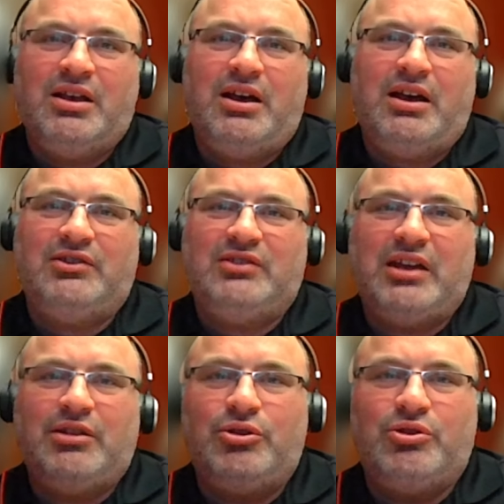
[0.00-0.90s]
I
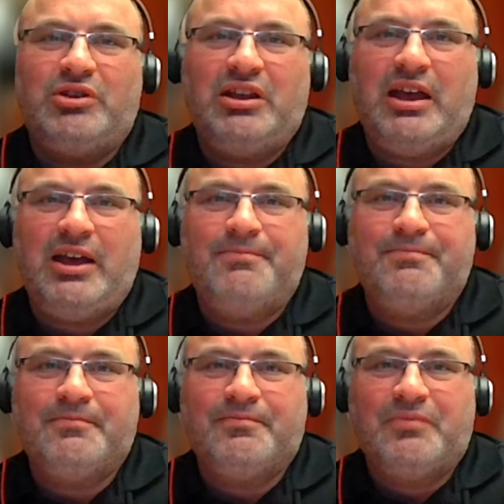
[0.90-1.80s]
started looking at
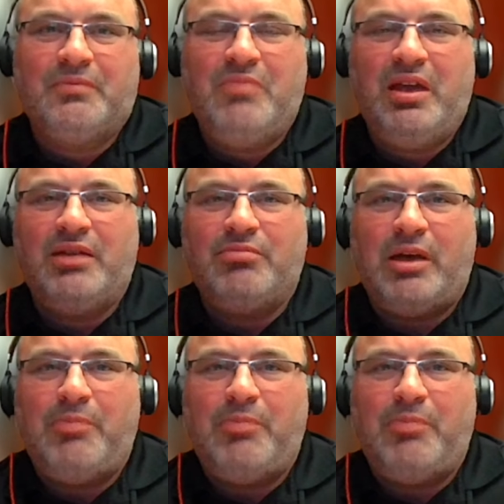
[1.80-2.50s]
man my